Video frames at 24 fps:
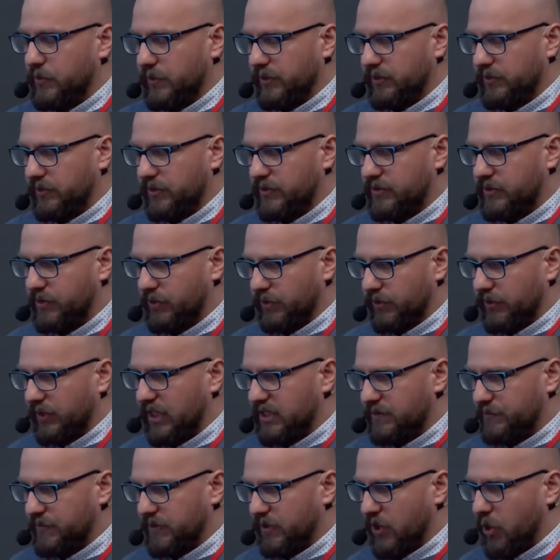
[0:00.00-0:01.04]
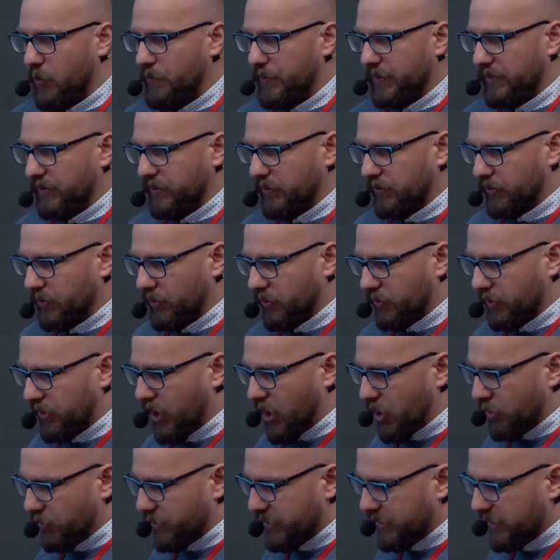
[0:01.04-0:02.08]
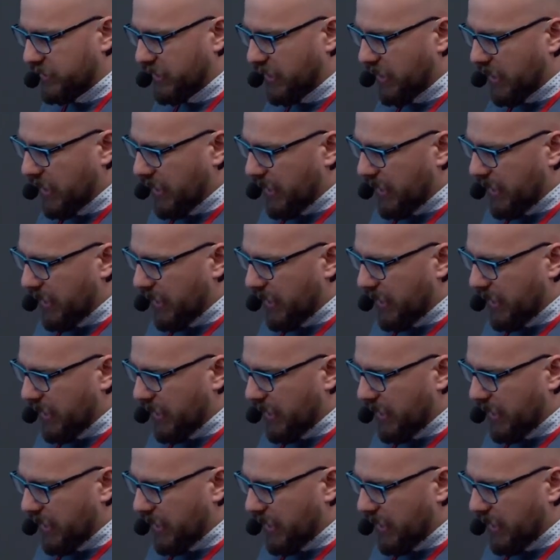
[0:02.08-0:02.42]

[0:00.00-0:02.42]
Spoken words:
whether the circuit has been opened or closed.